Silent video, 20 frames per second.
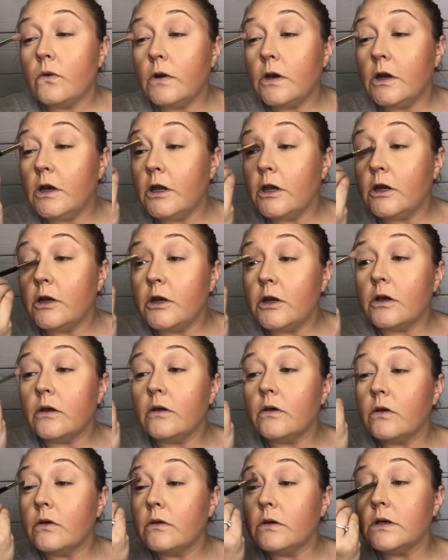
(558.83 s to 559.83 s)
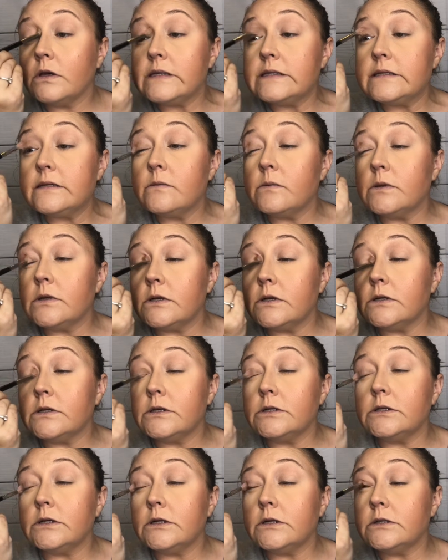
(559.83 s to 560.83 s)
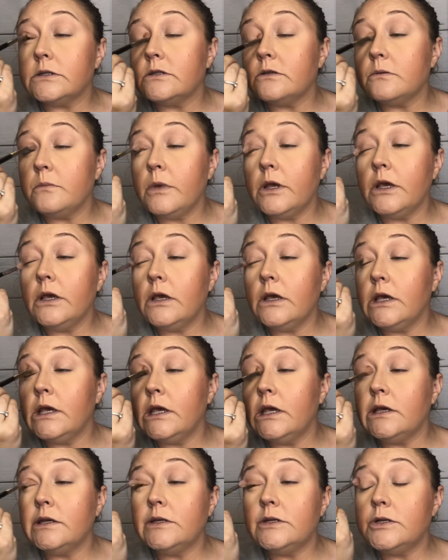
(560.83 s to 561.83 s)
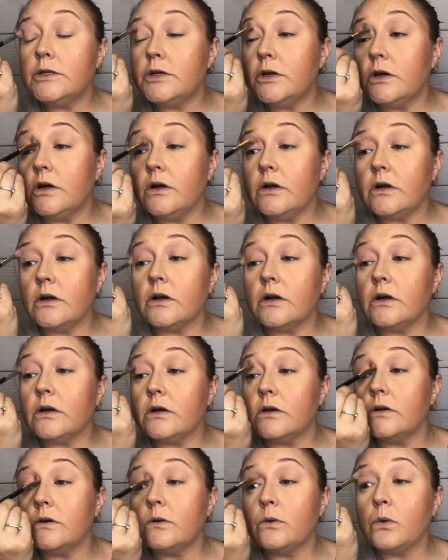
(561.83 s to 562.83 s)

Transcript: need to get something just a smidge darker.